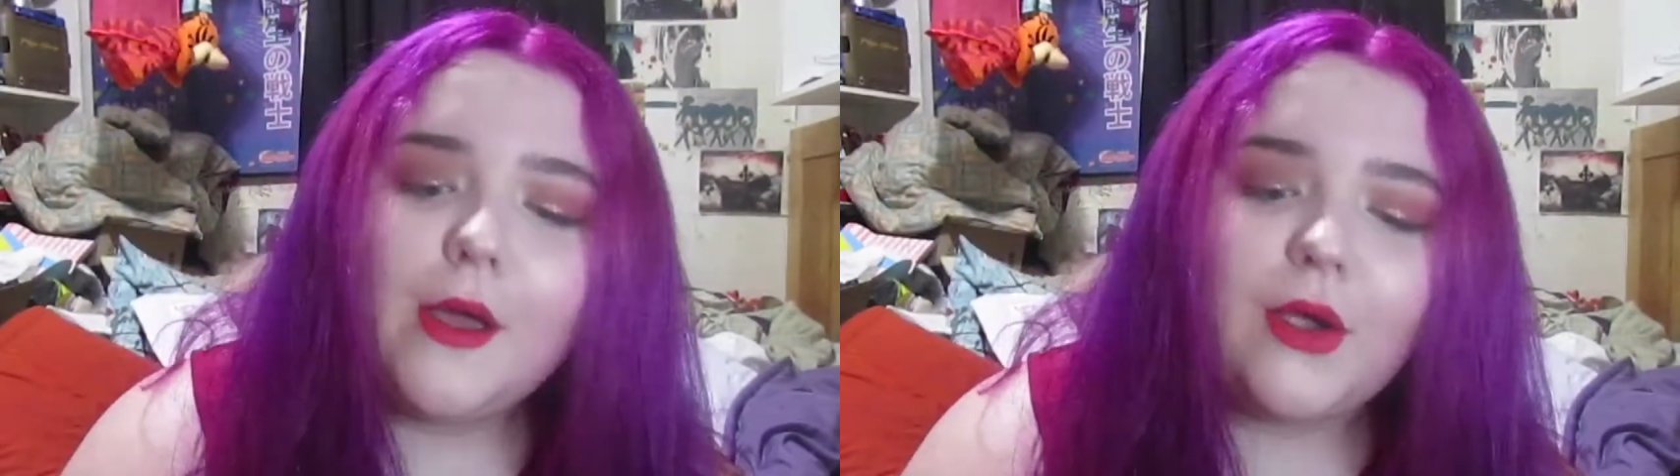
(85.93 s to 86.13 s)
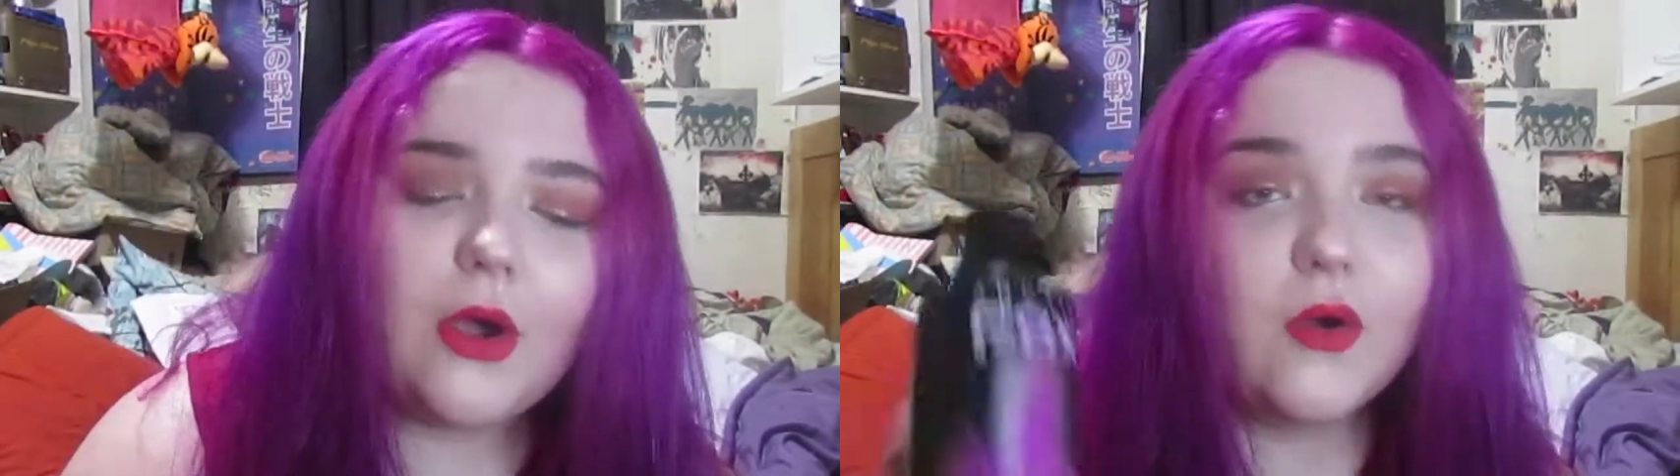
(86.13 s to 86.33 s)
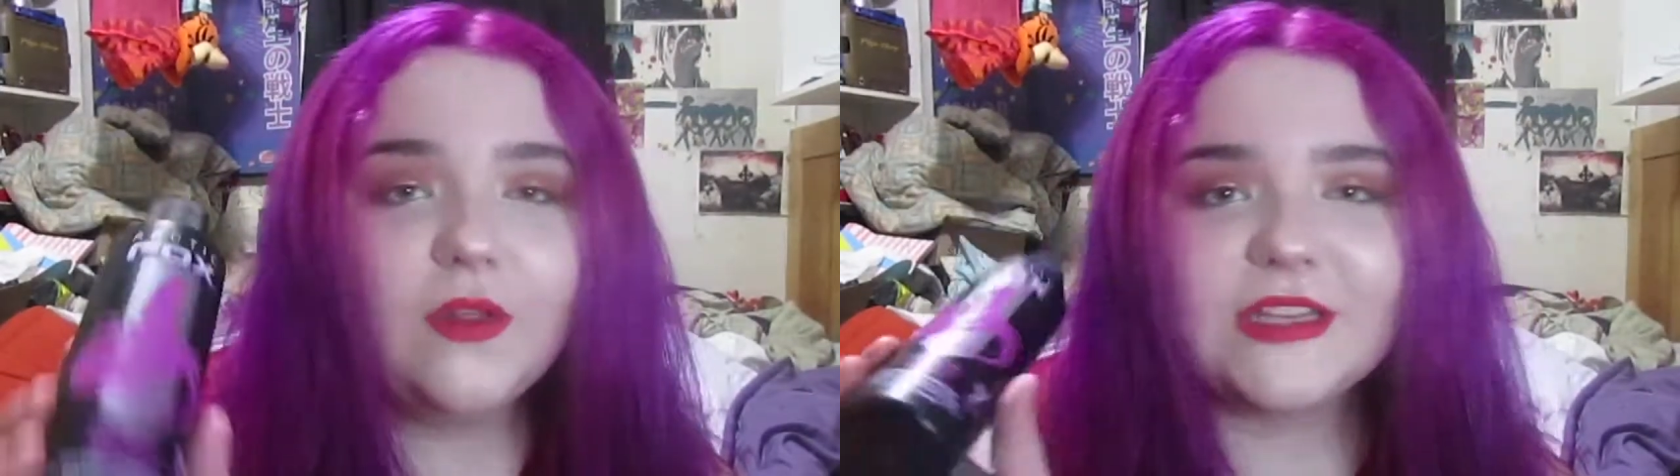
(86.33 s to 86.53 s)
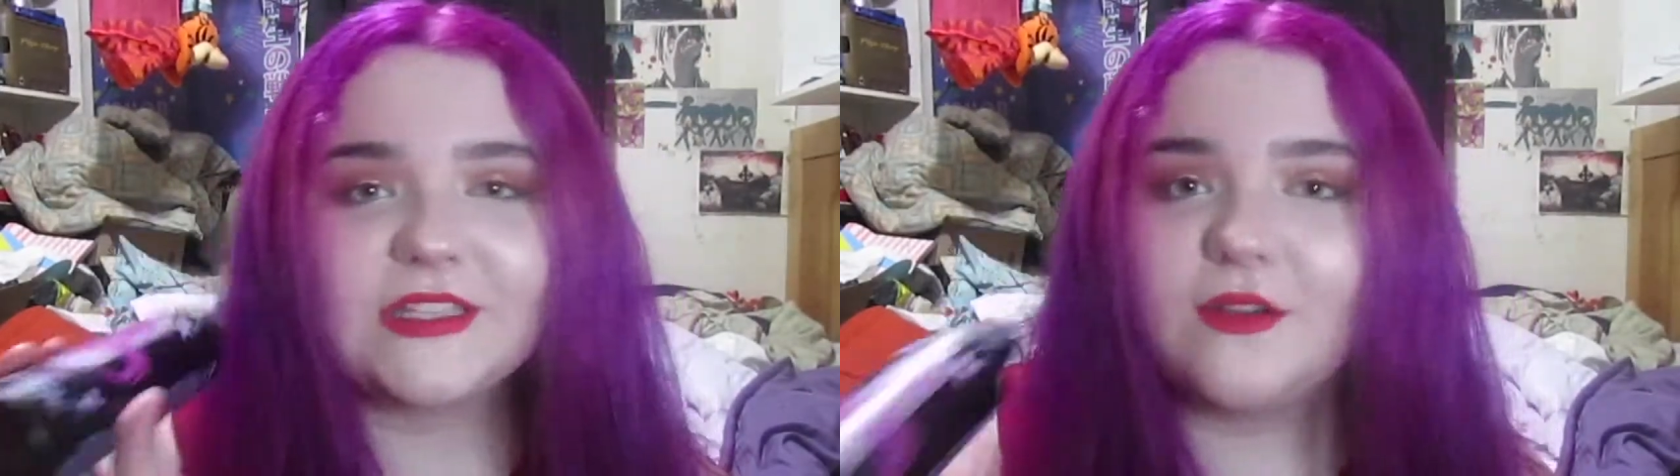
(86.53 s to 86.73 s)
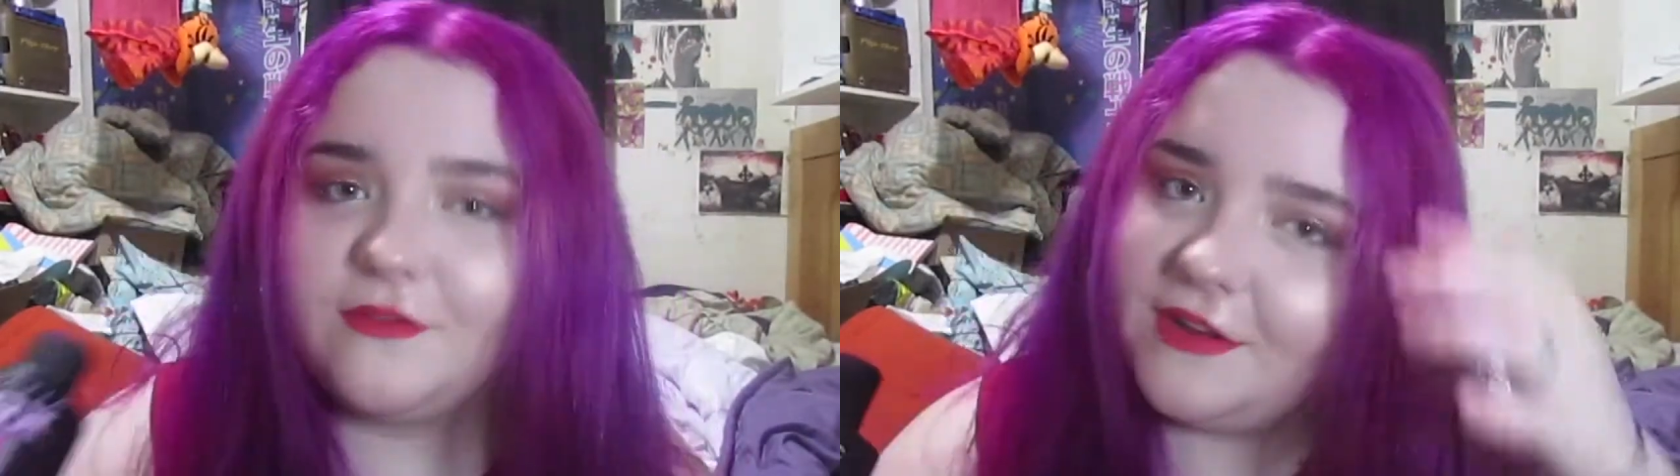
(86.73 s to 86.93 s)
go
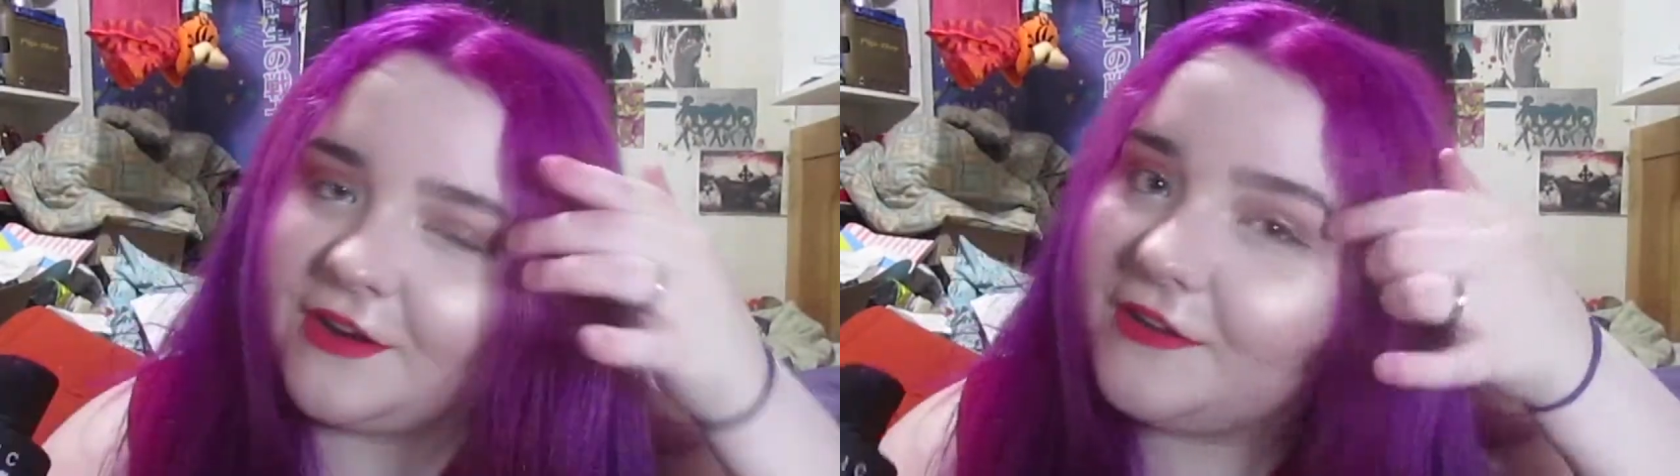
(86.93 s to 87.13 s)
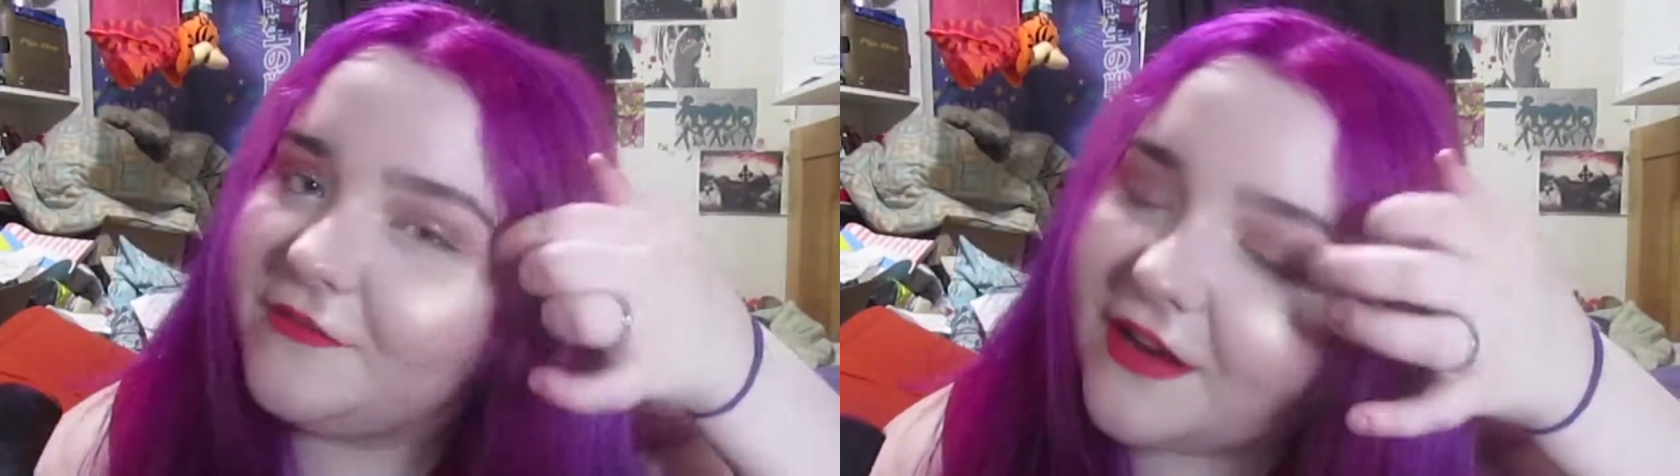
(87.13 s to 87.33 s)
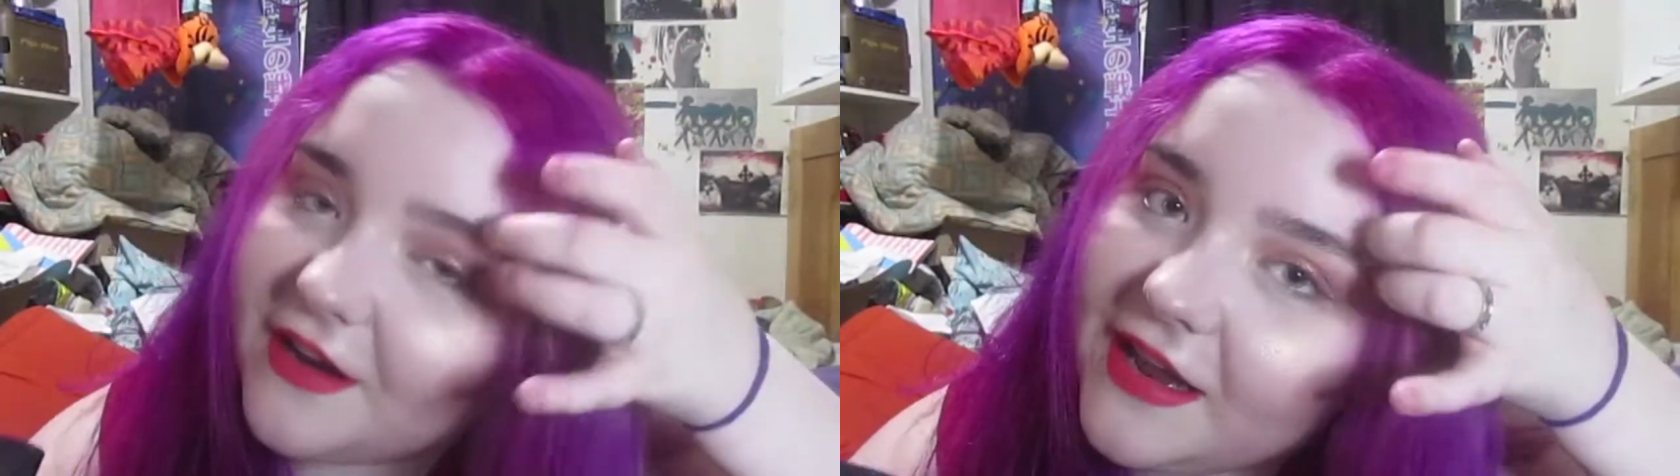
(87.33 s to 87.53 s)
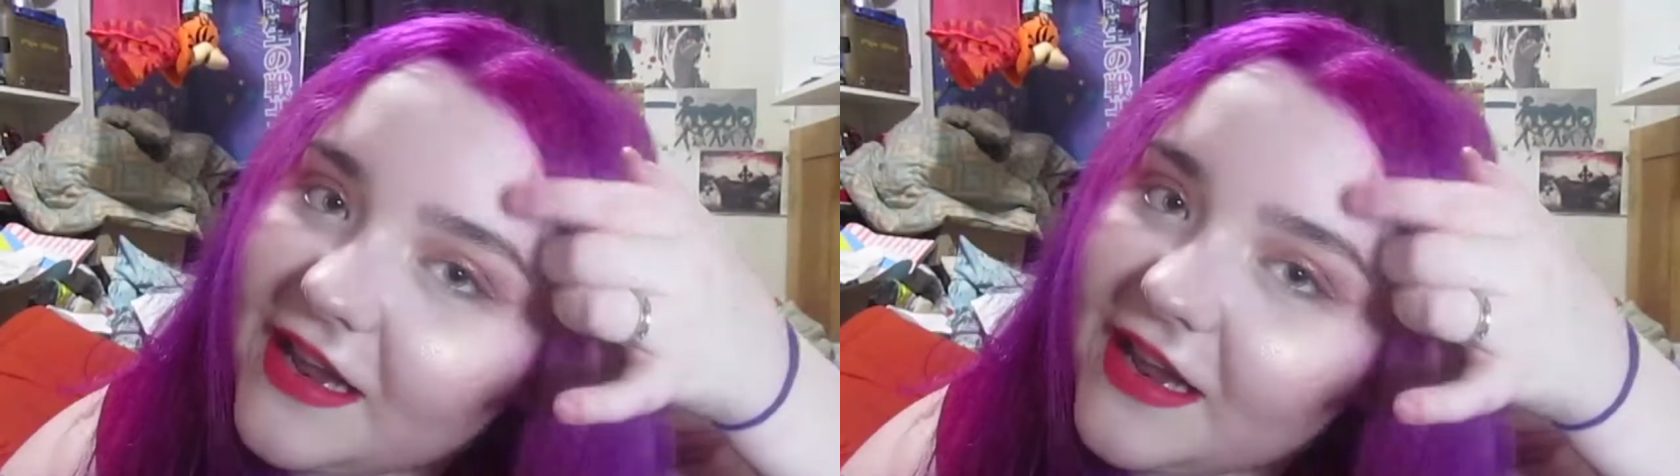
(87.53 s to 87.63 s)
this very, very